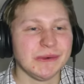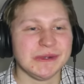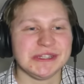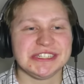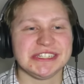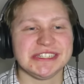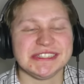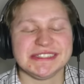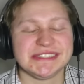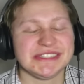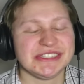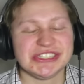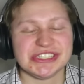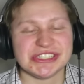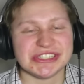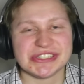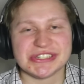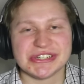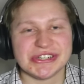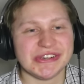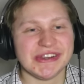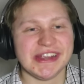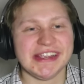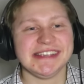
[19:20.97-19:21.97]
which is
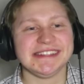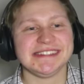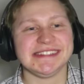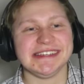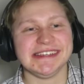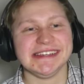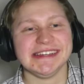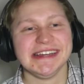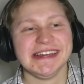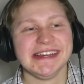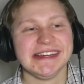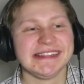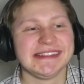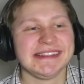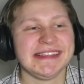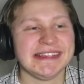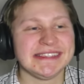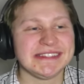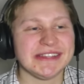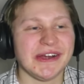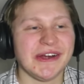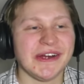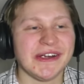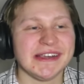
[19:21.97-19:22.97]
just crazy.
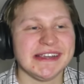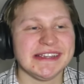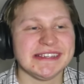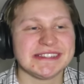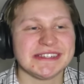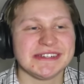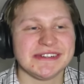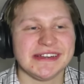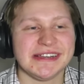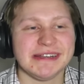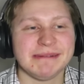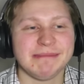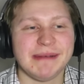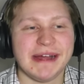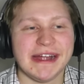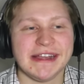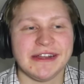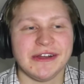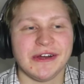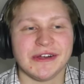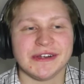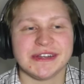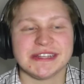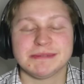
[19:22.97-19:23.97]
This art is created by
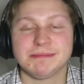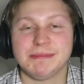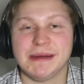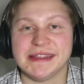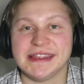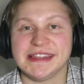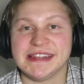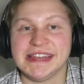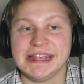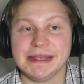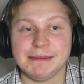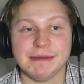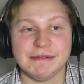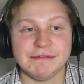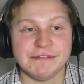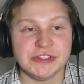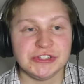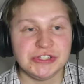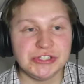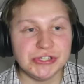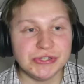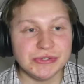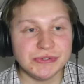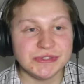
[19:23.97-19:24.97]
an artist by the name of
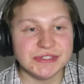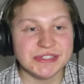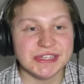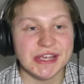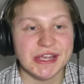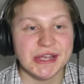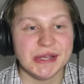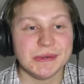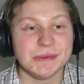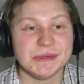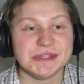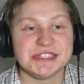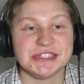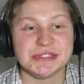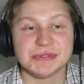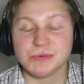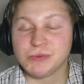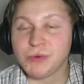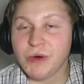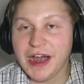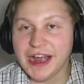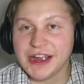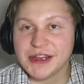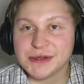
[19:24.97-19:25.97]
Juice, which is
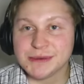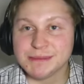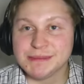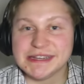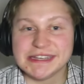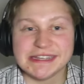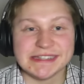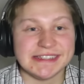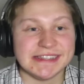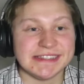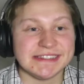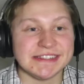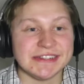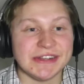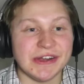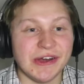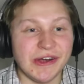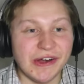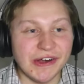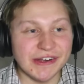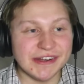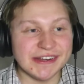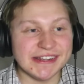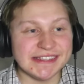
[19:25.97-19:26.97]
wild because it's an
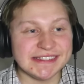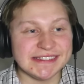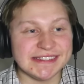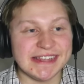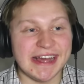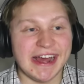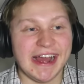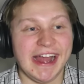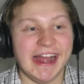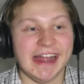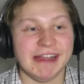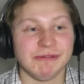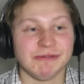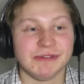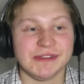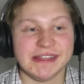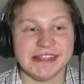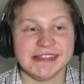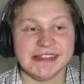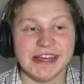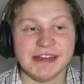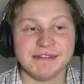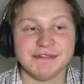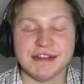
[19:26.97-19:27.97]
artist that I really
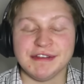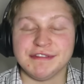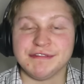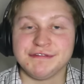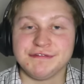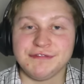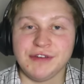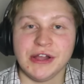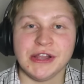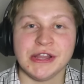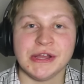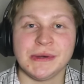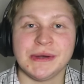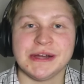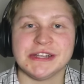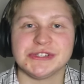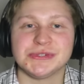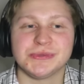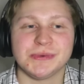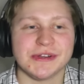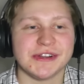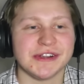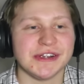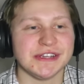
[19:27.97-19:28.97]
love and follow on
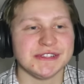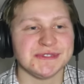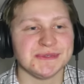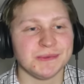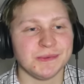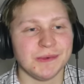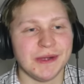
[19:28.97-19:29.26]
Twitter as